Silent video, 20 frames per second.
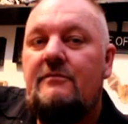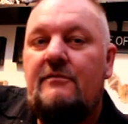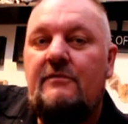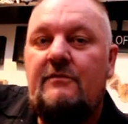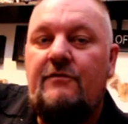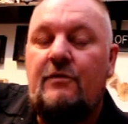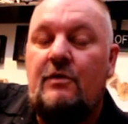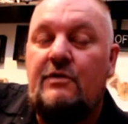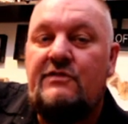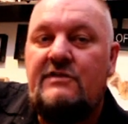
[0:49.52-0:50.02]

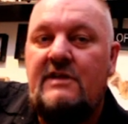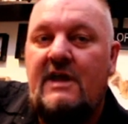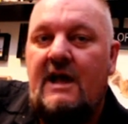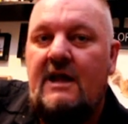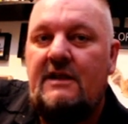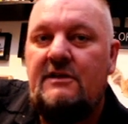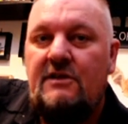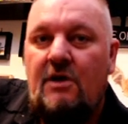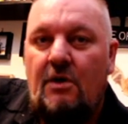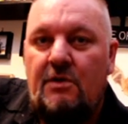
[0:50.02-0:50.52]
For a
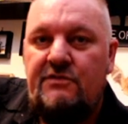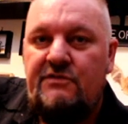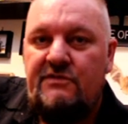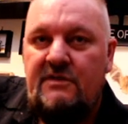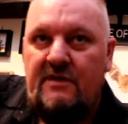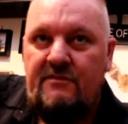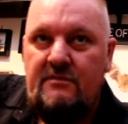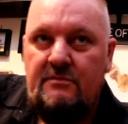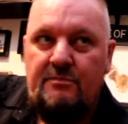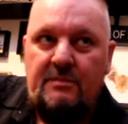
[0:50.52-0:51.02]
start, ghosts
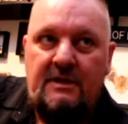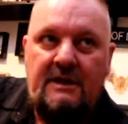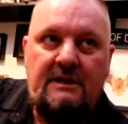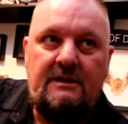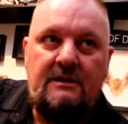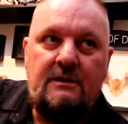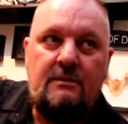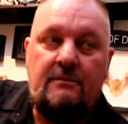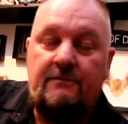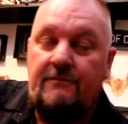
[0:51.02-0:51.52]
haven't
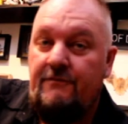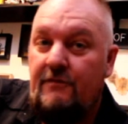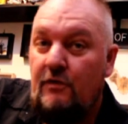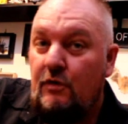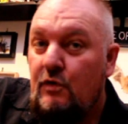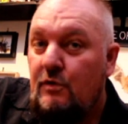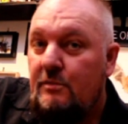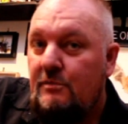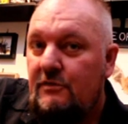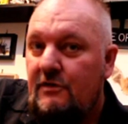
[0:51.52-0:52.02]
been
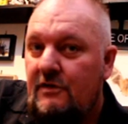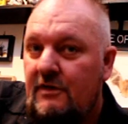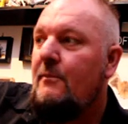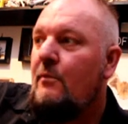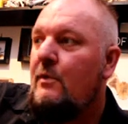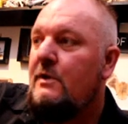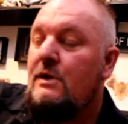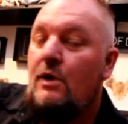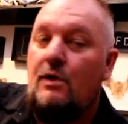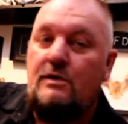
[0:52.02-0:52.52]
confirmed.
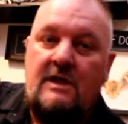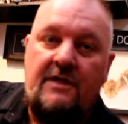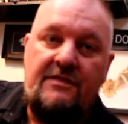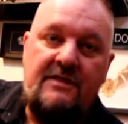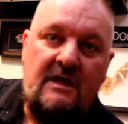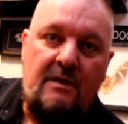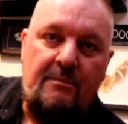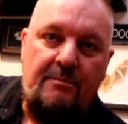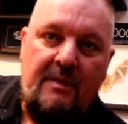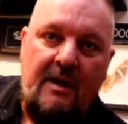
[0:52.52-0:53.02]
We know
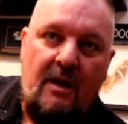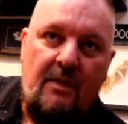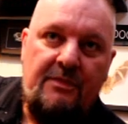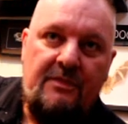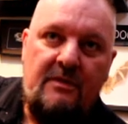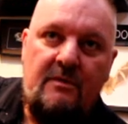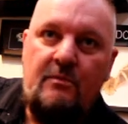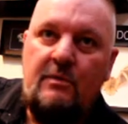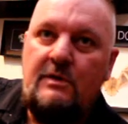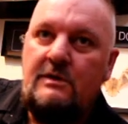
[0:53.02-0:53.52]
nothing about
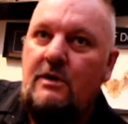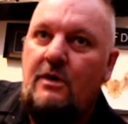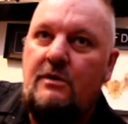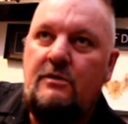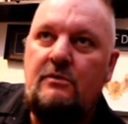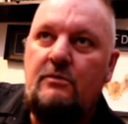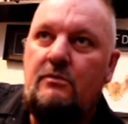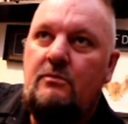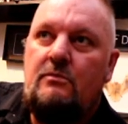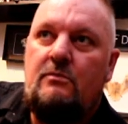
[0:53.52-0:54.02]
them. We
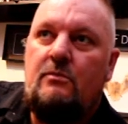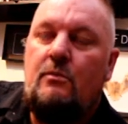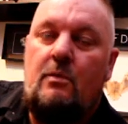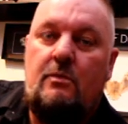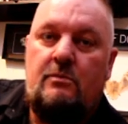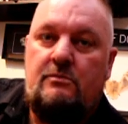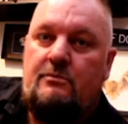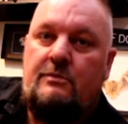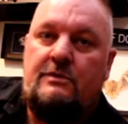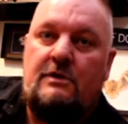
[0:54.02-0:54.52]

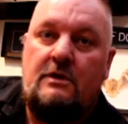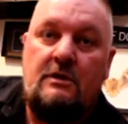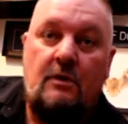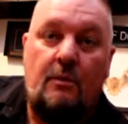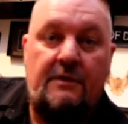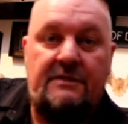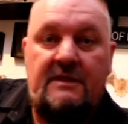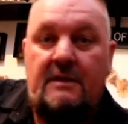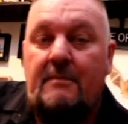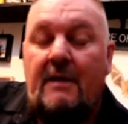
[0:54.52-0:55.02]
don't know
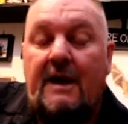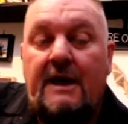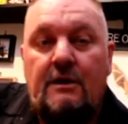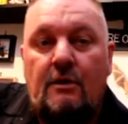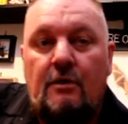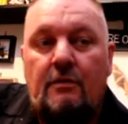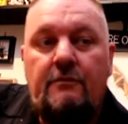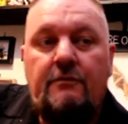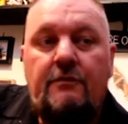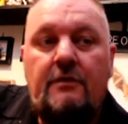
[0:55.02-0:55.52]
what they're made
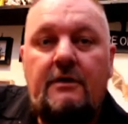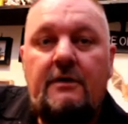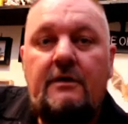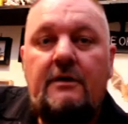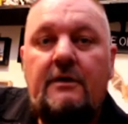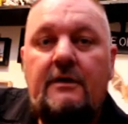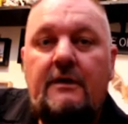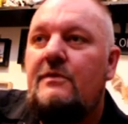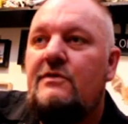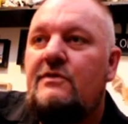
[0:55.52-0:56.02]
of.
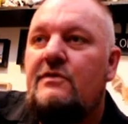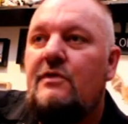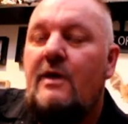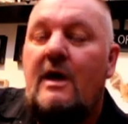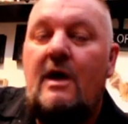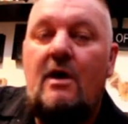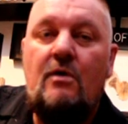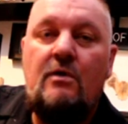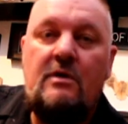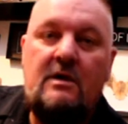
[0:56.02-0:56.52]
So
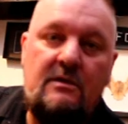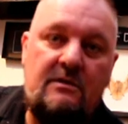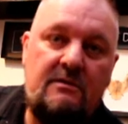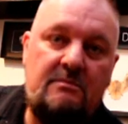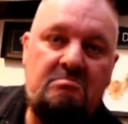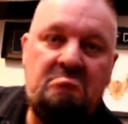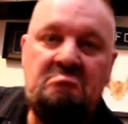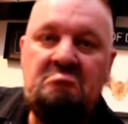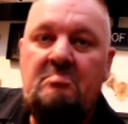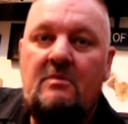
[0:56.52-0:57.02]
how
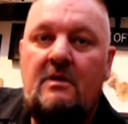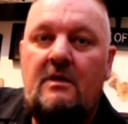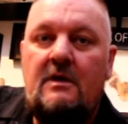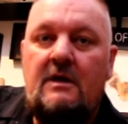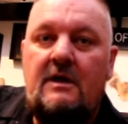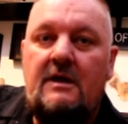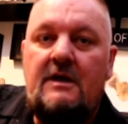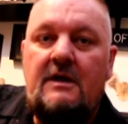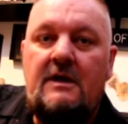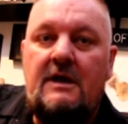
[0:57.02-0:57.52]
can
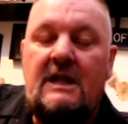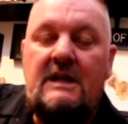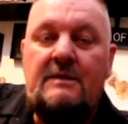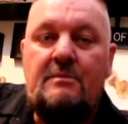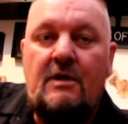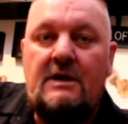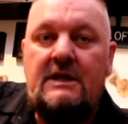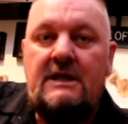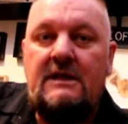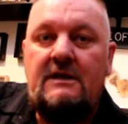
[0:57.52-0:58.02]

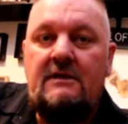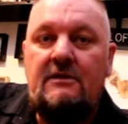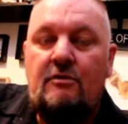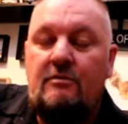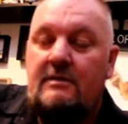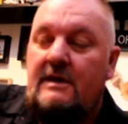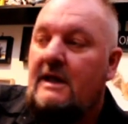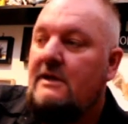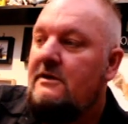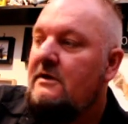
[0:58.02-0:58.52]
anybody
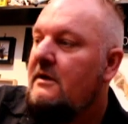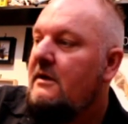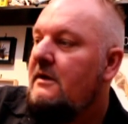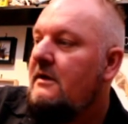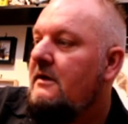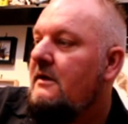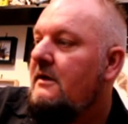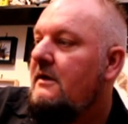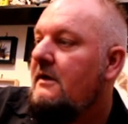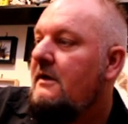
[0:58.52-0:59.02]
create
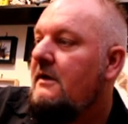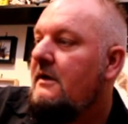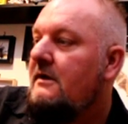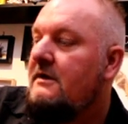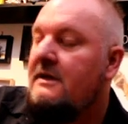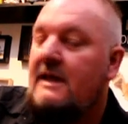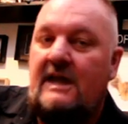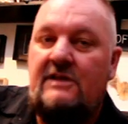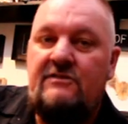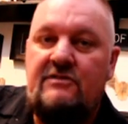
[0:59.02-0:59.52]
a
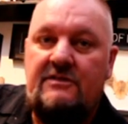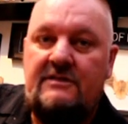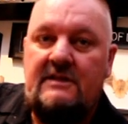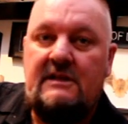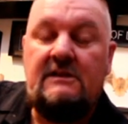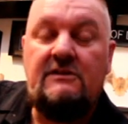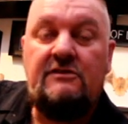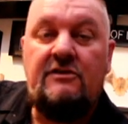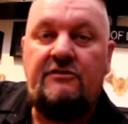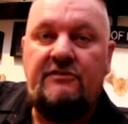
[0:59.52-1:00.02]
gadget
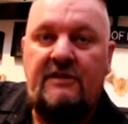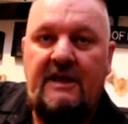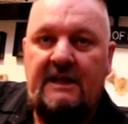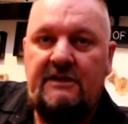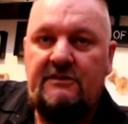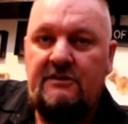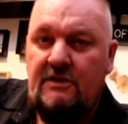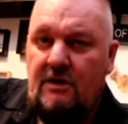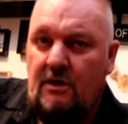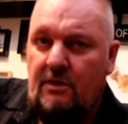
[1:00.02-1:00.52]
that'll
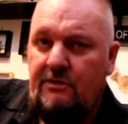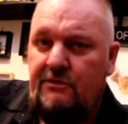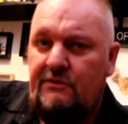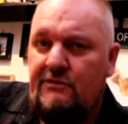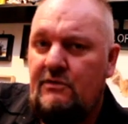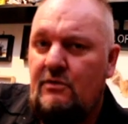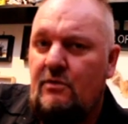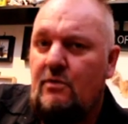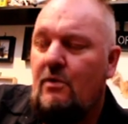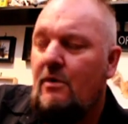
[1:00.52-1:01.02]
detect a
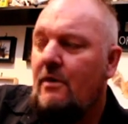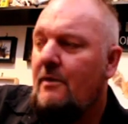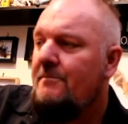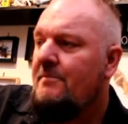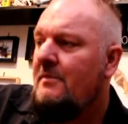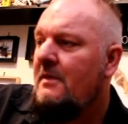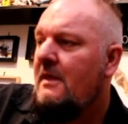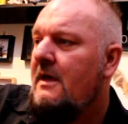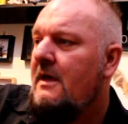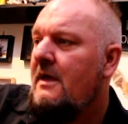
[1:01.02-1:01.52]
ghost or
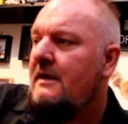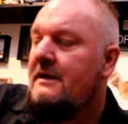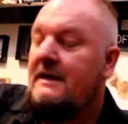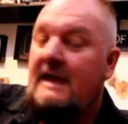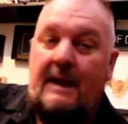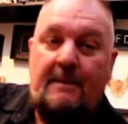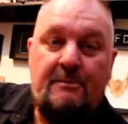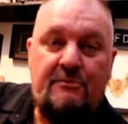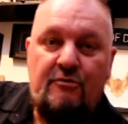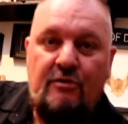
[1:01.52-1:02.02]

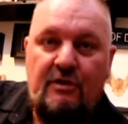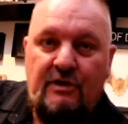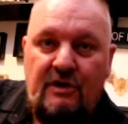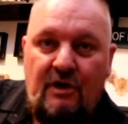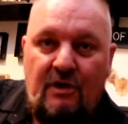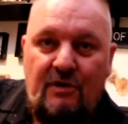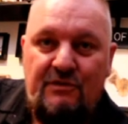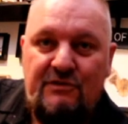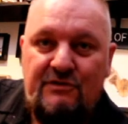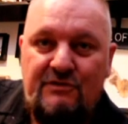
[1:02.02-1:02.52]
capture a
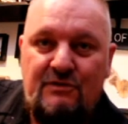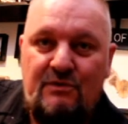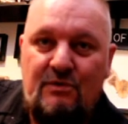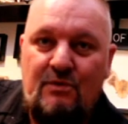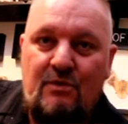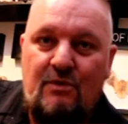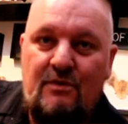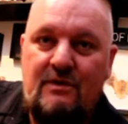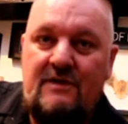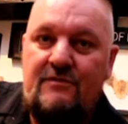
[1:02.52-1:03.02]
ghost
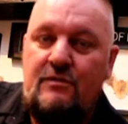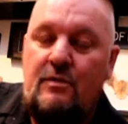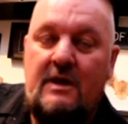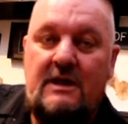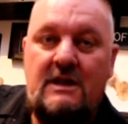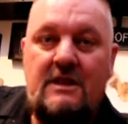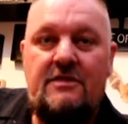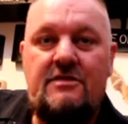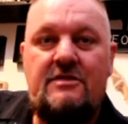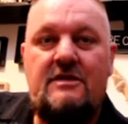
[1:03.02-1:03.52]
or give you
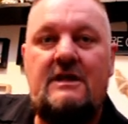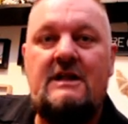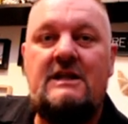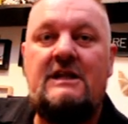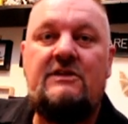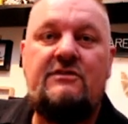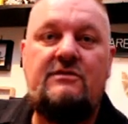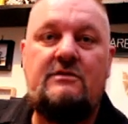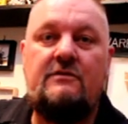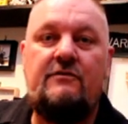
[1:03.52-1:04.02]

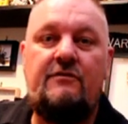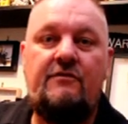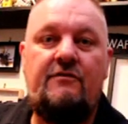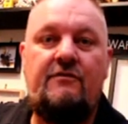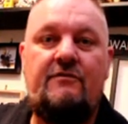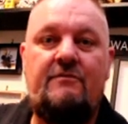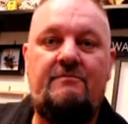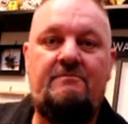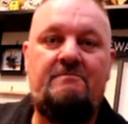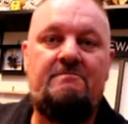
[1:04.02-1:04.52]
any sort
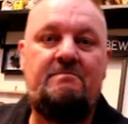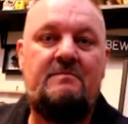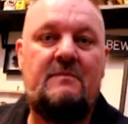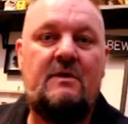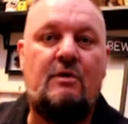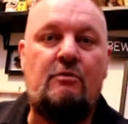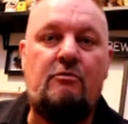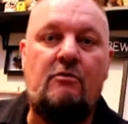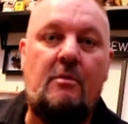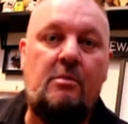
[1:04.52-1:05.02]
of
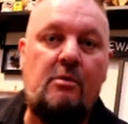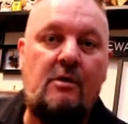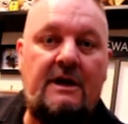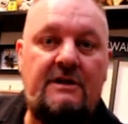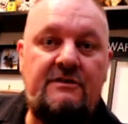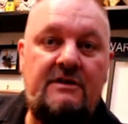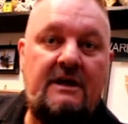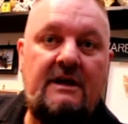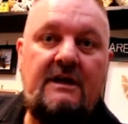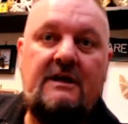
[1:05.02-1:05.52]

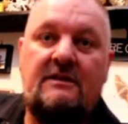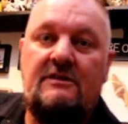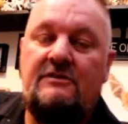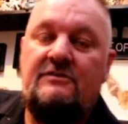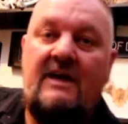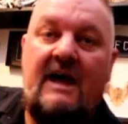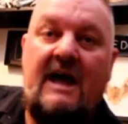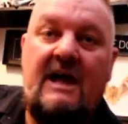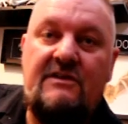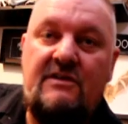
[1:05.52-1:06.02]
corroborating
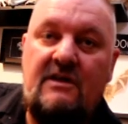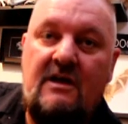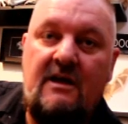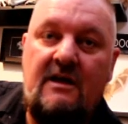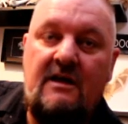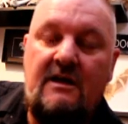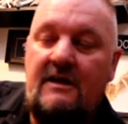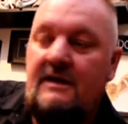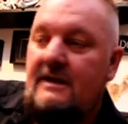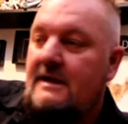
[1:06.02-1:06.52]
data
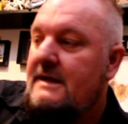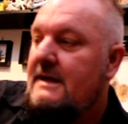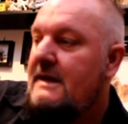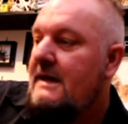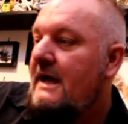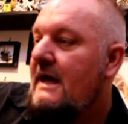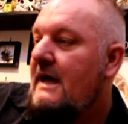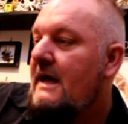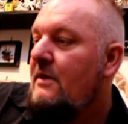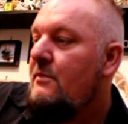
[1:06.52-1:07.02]

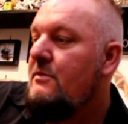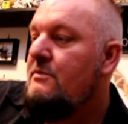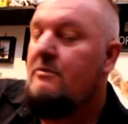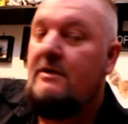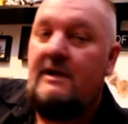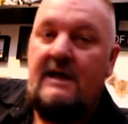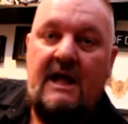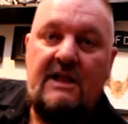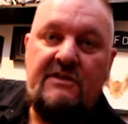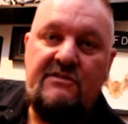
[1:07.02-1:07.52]
with
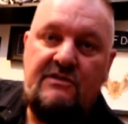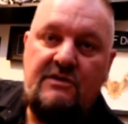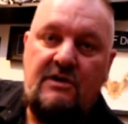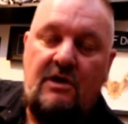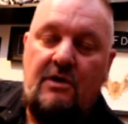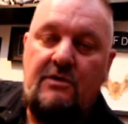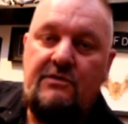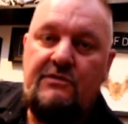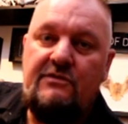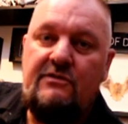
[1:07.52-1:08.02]
regards to
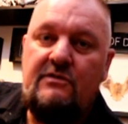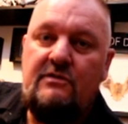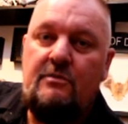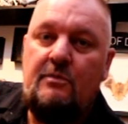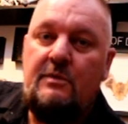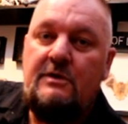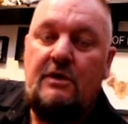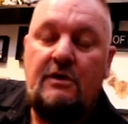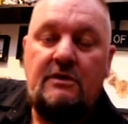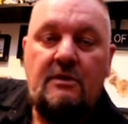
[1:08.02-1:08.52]
ghosts?
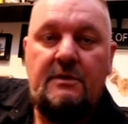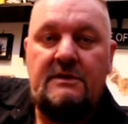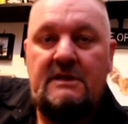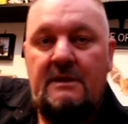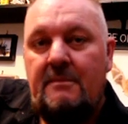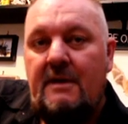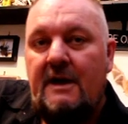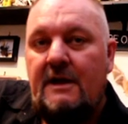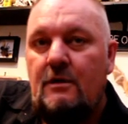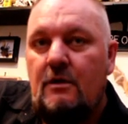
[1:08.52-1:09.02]
We don't know what they're
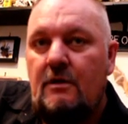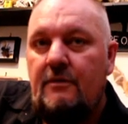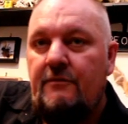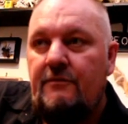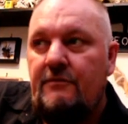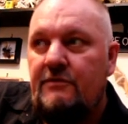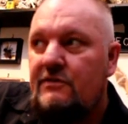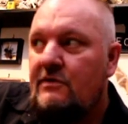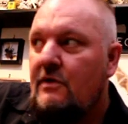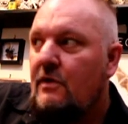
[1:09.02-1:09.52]
made
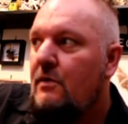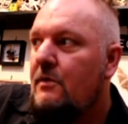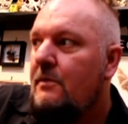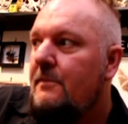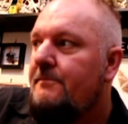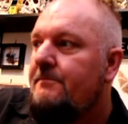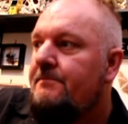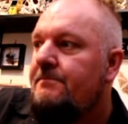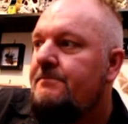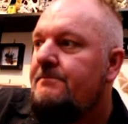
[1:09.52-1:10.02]
of, so
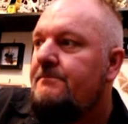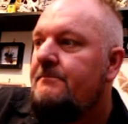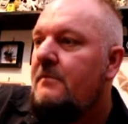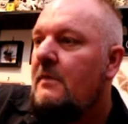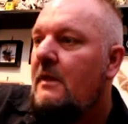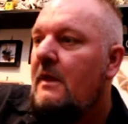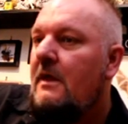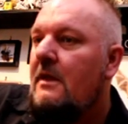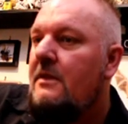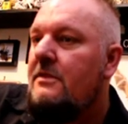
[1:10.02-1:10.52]

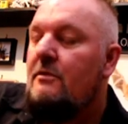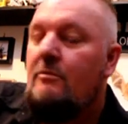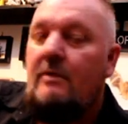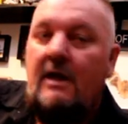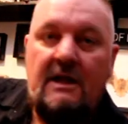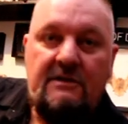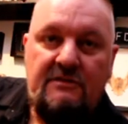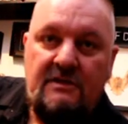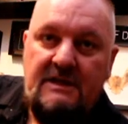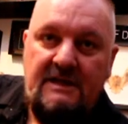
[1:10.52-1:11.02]
there
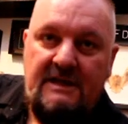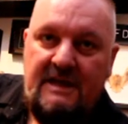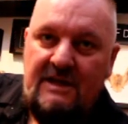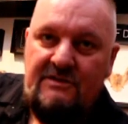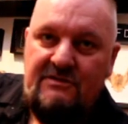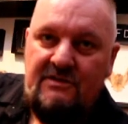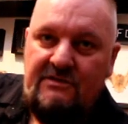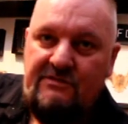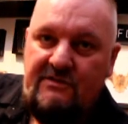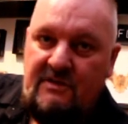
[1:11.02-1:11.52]
aren't any
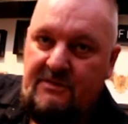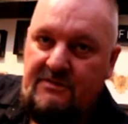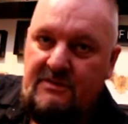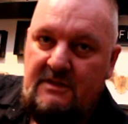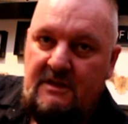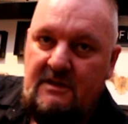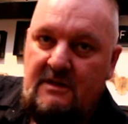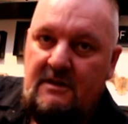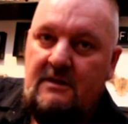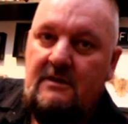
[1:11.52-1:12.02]
gadgets out
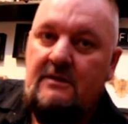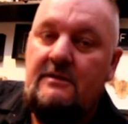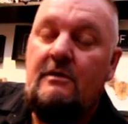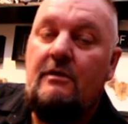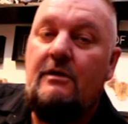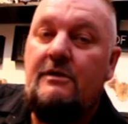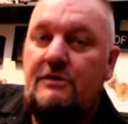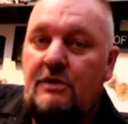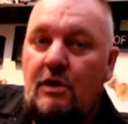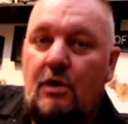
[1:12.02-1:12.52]
there. There
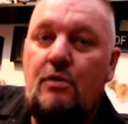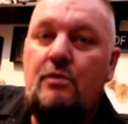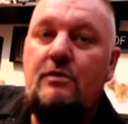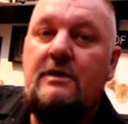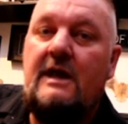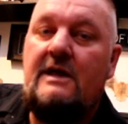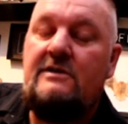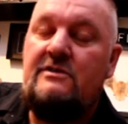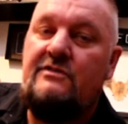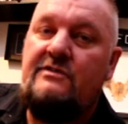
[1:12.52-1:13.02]
are no
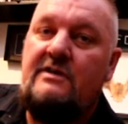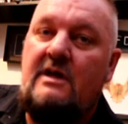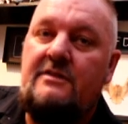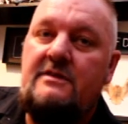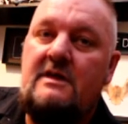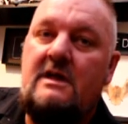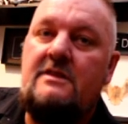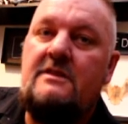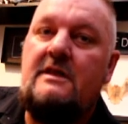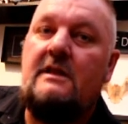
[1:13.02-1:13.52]
gadgets out
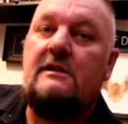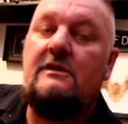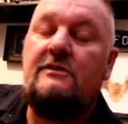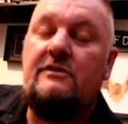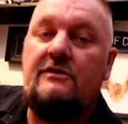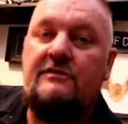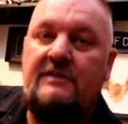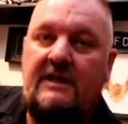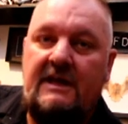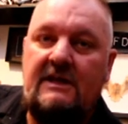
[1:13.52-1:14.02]
there that'll
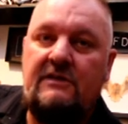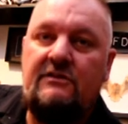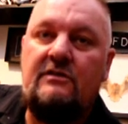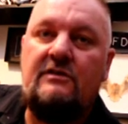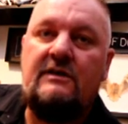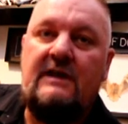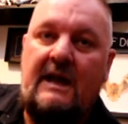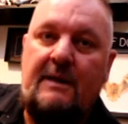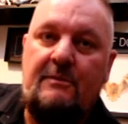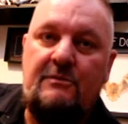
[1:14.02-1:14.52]

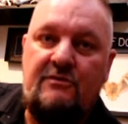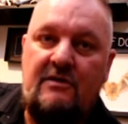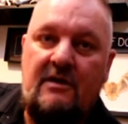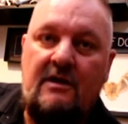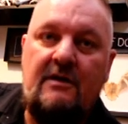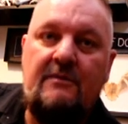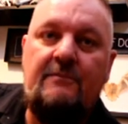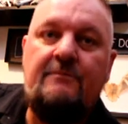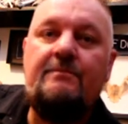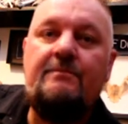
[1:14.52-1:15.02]
detect, capture